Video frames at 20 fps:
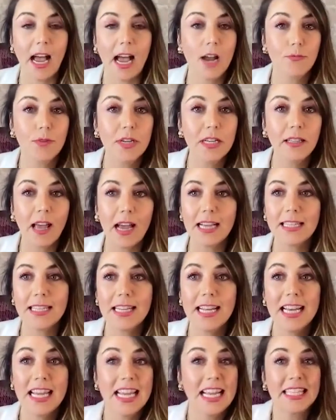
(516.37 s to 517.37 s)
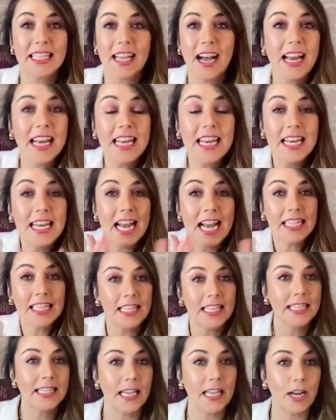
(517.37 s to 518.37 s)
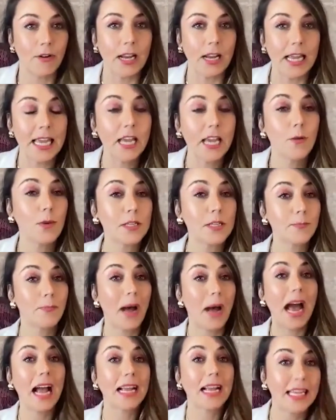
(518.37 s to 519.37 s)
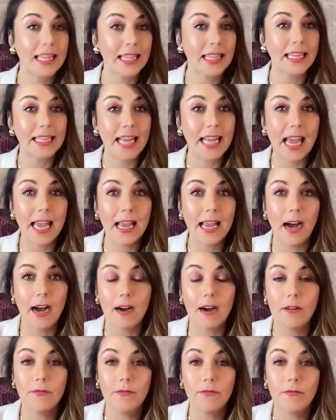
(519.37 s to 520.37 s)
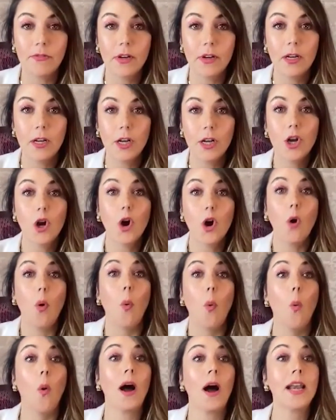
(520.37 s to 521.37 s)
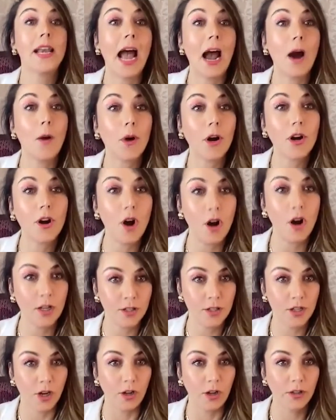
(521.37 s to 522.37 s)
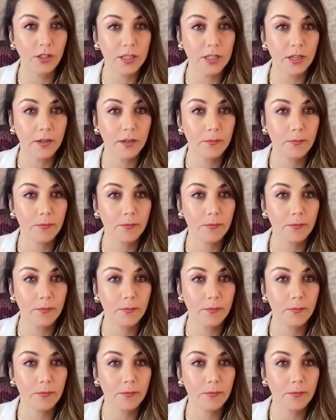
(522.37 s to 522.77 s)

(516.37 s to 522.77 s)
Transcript: I realized it's unnecessary. It was back in the day of 1 hour consult,